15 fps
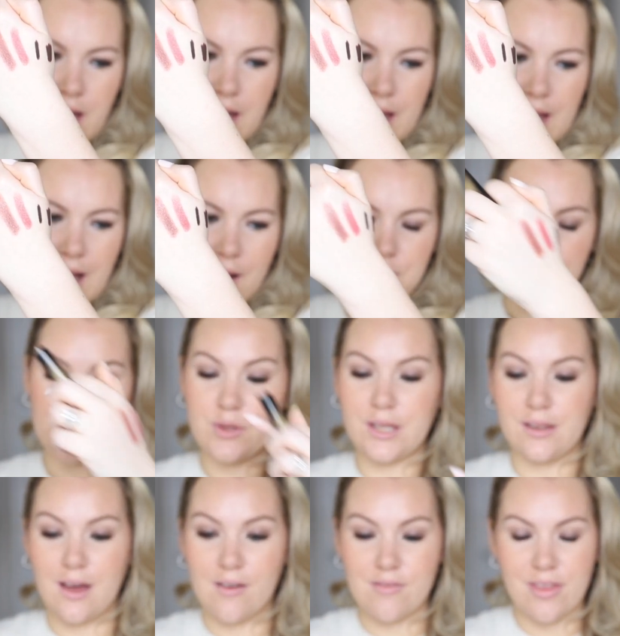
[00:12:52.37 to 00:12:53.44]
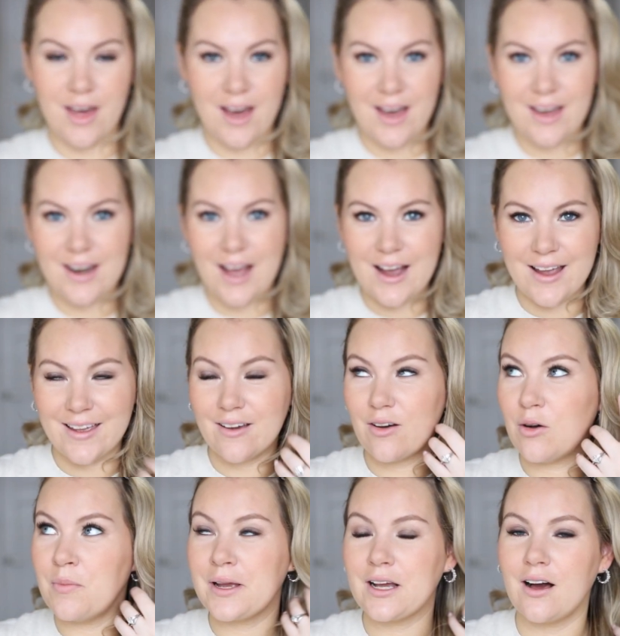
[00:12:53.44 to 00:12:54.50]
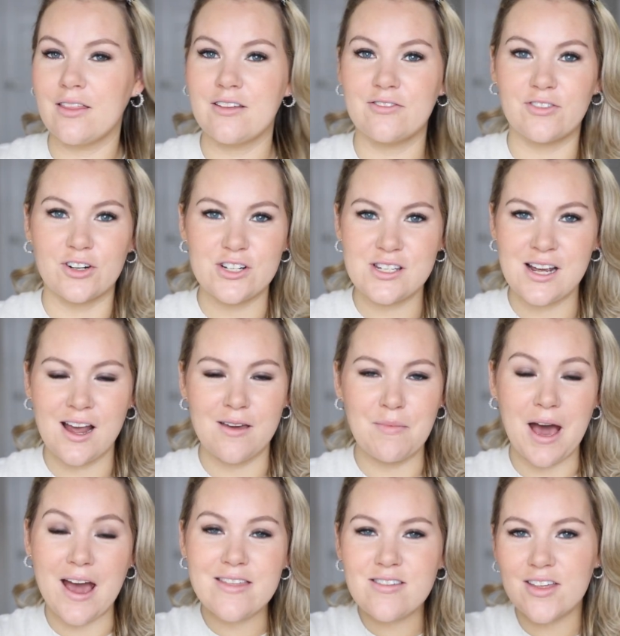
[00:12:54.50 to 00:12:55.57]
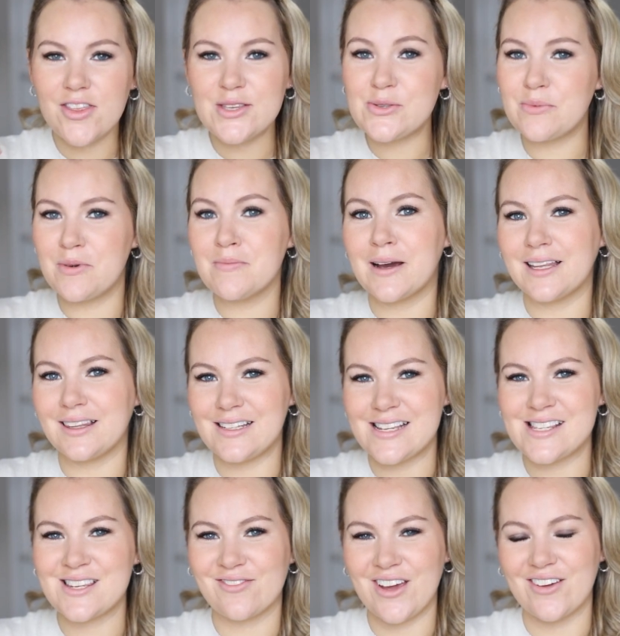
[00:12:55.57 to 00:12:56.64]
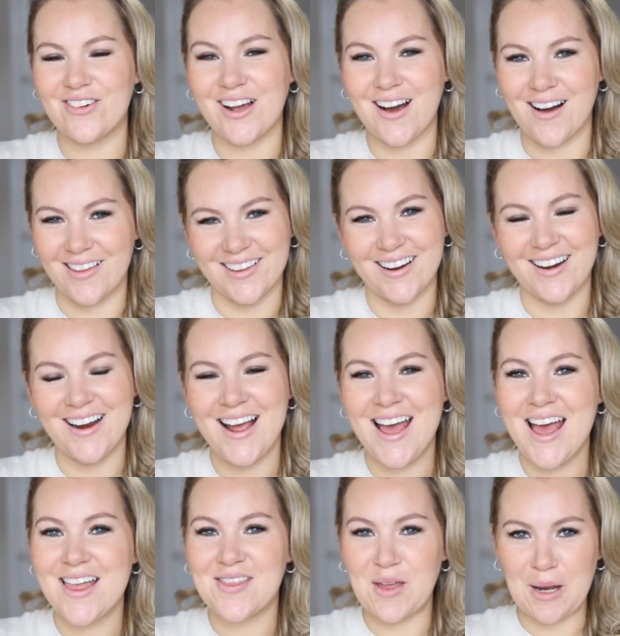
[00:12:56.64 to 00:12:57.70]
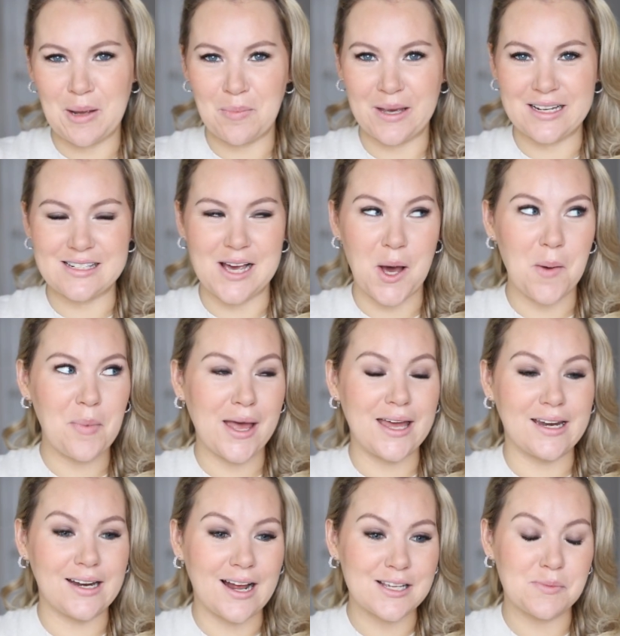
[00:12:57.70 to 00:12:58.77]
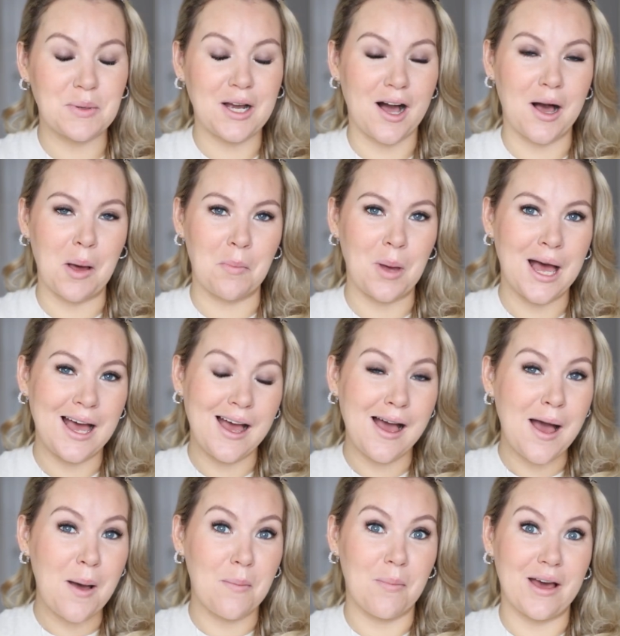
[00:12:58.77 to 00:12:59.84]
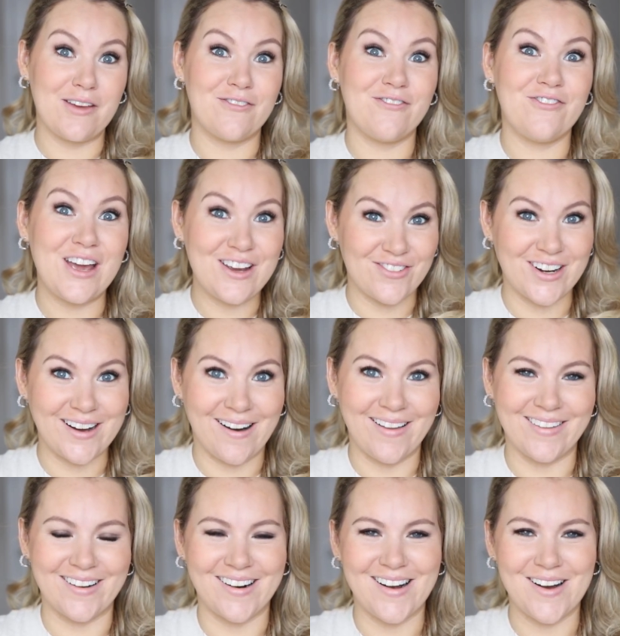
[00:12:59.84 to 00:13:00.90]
I absolutely love that. I, oh my God, the first time, I thought this would be my least favorite color that I picked up and it has become my favorite color